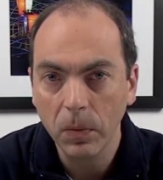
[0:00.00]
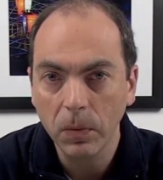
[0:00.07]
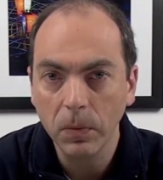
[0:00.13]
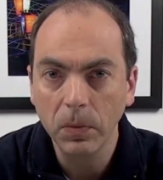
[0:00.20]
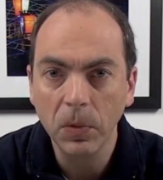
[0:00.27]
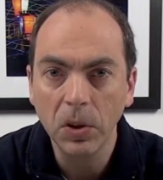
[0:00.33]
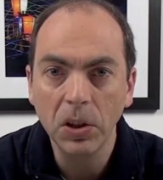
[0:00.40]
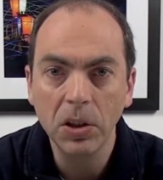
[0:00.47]

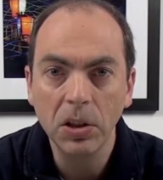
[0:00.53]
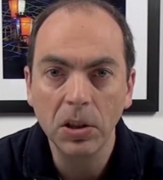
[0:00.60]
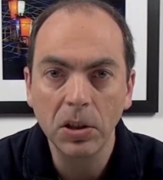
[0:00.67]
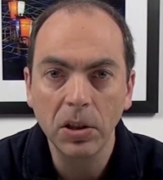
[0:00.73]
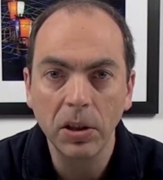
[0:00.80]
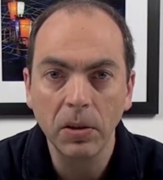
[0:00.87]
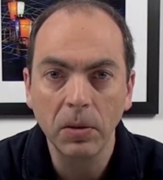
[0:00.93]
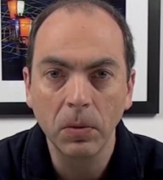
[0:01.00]
this
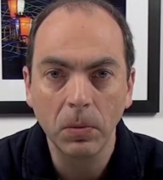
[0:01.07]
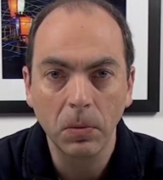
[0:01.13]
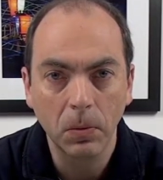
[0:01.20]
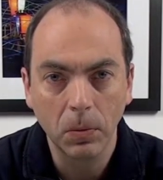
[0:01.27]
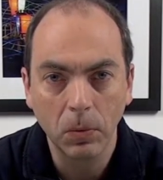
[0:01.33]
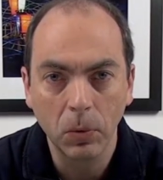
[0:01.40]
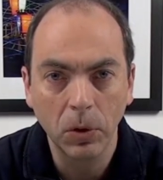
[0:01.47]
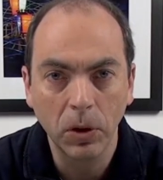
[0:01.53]
scene
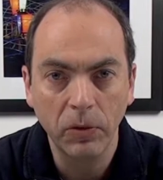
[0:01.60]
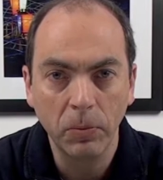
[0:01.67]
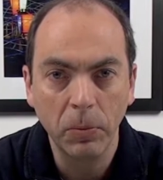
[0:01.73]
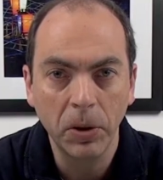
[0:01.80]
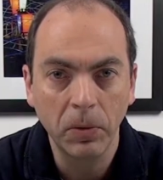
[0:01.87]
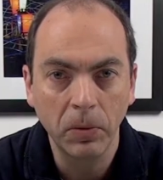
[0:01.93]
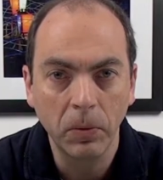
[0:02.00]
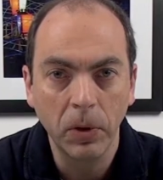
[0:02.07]
would have
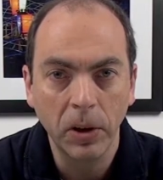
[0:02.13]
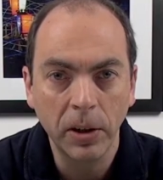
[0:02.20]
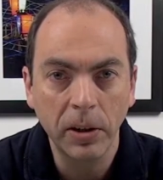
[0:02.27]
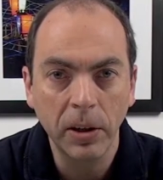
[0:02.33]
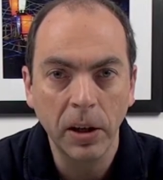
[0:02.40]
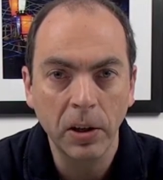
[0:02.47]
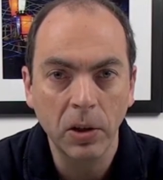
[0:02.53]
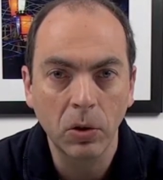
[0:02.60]
been very
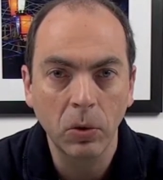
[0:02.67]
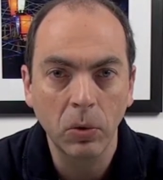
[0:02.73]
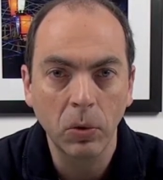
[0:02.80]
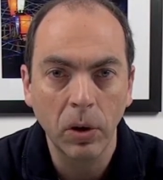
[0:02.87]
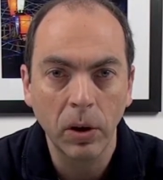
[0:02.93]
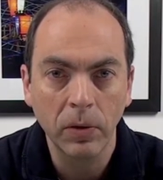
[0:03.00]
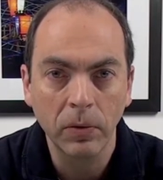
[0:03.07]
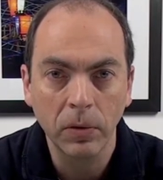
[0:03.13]
nice to
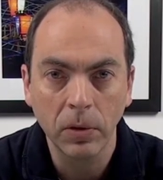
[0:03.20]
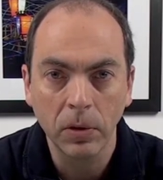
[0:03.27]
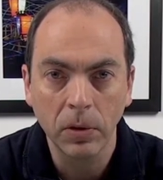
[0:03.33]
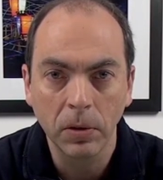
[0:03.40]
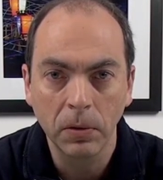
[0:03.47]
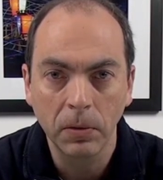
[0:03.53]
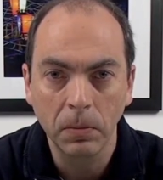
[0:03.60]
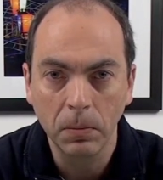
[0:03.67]
have
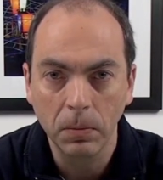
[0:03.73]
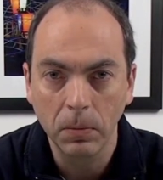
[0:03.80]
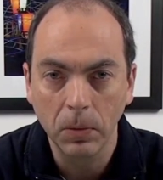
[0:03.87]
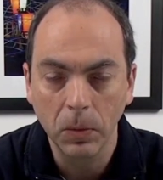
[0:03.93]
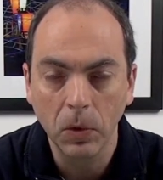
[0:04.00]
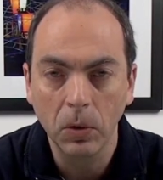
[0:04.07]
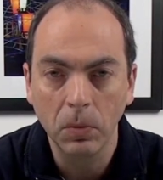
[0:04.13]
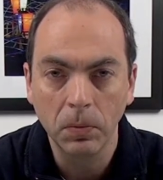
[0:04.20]

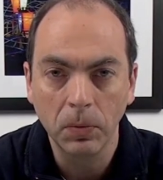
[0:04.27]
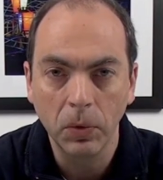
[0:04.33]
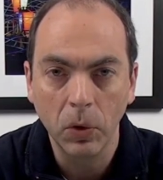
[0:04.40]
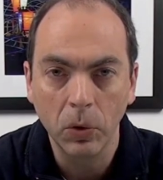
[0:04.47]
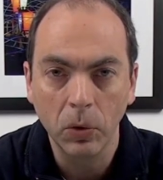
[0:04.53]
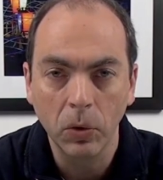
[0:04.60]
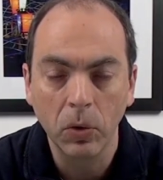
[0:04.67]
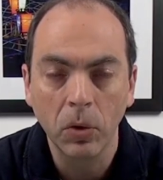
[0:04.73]
on
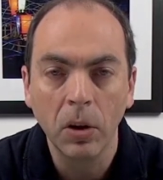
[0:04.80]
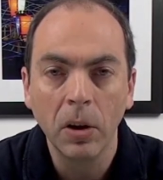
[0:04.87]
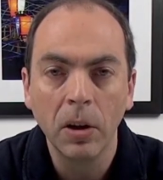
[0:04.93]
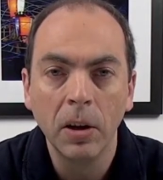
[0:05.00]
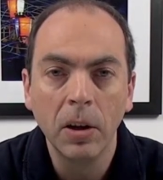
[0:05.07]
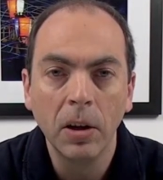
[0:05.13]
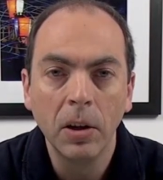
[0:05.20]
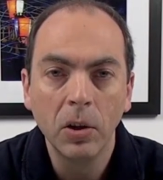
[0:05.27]
photo.
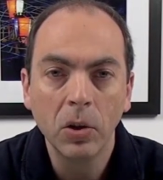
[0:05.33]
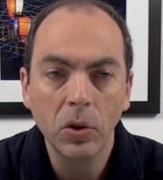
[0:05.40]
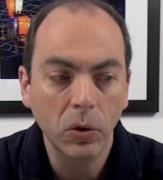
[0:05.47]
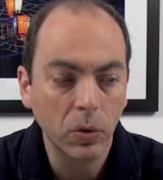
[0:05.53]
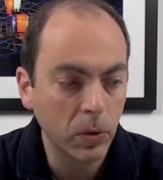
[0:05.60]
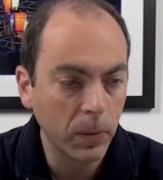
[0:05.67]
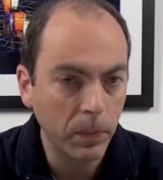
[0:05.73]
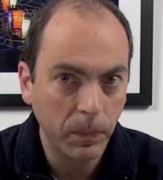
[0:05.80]

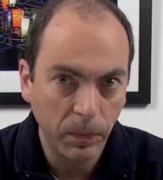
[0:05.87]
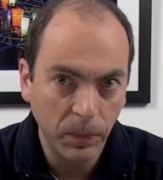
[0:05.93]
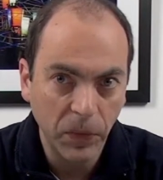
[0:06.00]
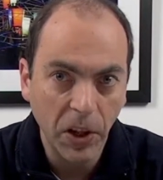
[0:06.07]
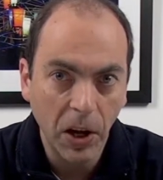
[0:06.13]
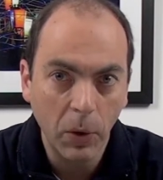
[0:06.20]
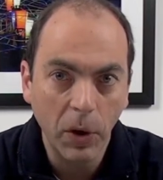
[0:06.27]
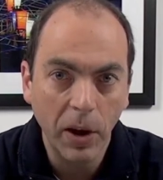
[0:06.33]
So
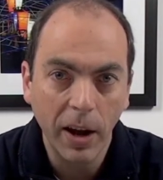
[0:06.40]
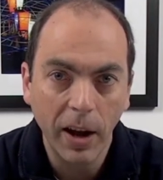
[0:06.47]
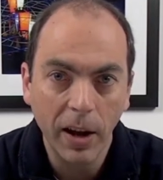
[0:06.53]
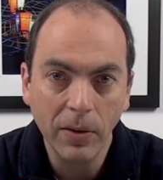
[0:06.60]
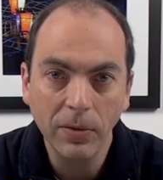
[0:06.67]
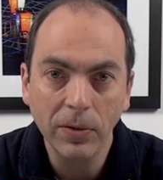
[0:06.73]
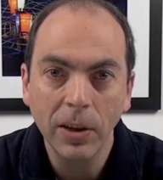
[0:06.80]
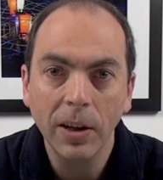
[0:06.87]
now I
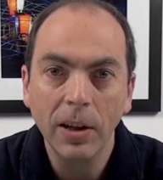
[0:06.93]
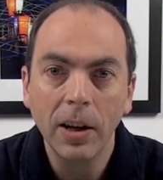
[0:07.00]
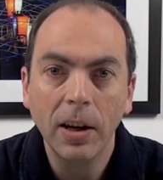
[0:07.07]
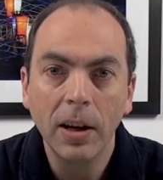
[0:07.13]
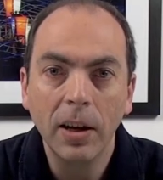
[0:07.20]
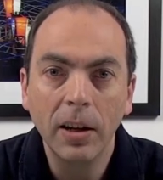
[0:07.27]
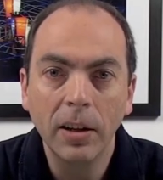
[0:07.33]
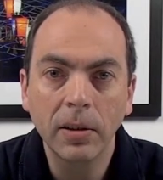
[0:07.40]
have,
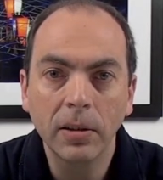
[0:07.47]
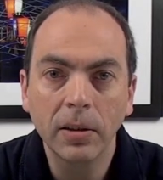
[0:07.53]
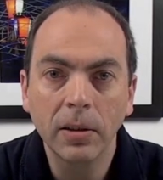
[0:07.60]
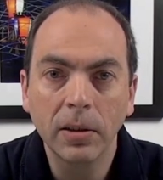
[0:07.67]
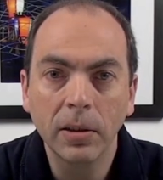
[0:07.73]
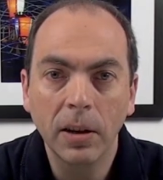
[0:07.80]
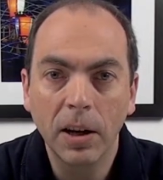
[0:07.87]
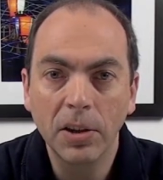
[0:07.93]
and
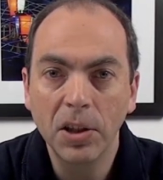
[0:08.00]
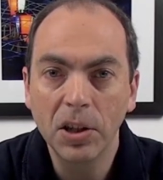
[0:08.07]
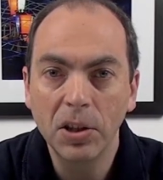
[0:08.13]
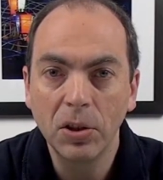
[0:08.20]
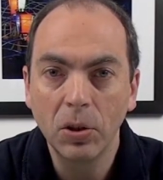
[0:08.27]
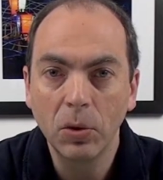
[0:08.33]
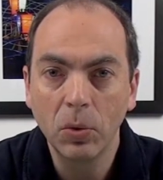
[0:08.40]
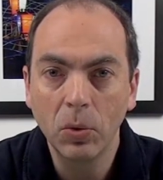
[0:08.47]
I just
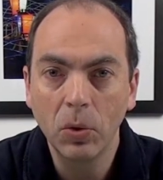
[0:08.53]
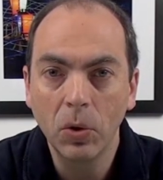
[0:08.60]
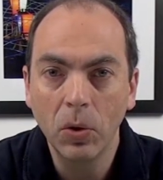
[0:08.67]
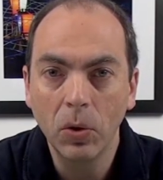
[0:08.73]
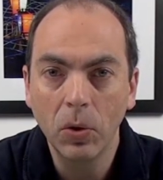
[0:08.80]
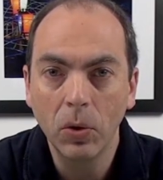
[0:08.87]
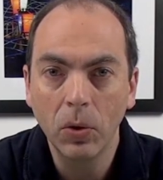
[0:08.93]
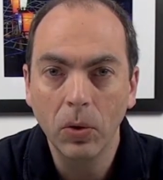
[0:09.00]
need to
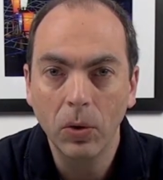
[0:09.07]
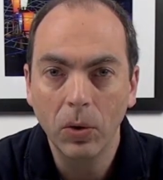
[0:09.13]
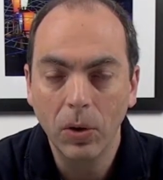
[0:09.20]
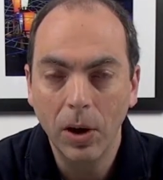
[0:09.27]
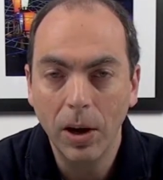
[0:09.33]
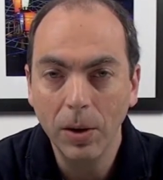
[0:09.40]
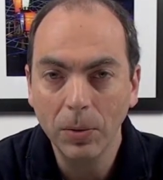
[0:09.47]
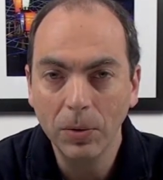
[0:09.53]
go
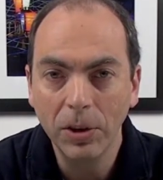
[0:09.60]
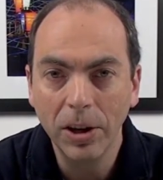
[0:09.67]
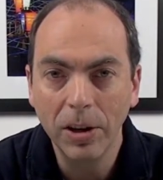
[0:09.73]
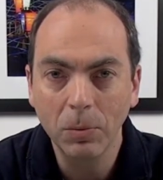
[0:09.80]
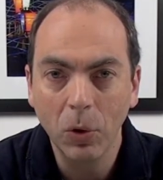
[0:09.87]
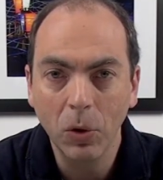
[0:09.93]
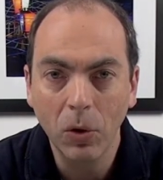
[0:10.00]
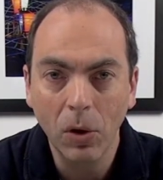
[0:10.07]
out there
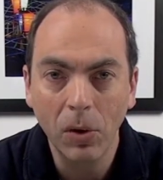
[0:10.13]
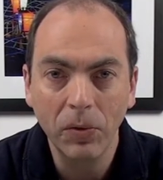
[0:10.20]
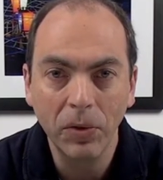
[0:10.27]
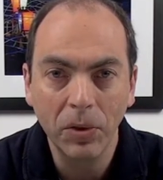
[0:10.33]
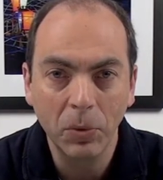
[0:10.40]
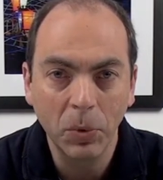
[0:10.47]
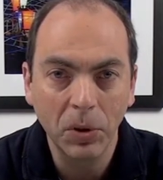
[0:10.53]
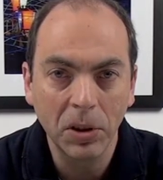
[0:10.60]
more
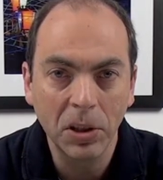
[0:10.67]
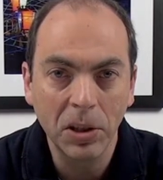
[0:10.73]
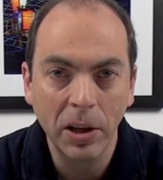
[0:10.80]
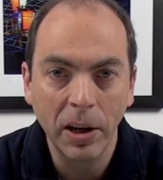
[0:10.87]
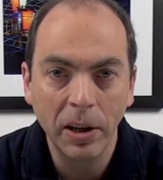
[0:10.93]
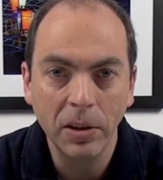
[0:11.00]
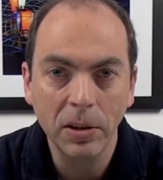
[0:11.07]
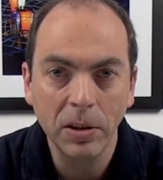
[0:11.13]
often with this
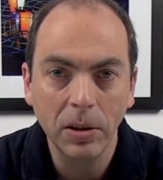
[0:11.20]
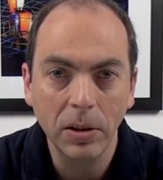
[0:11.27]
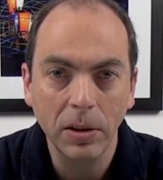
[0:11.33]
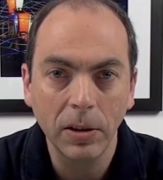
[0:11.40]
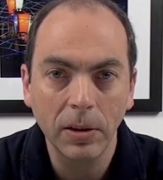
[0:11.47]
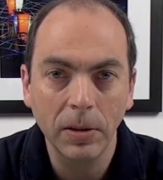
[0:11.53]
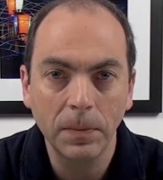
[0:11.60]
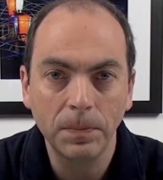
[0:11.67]
lens
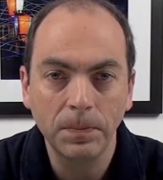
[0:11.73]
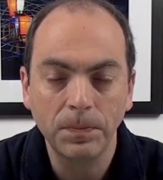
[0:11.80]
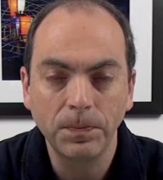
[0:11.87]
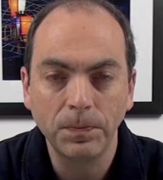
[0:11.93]
and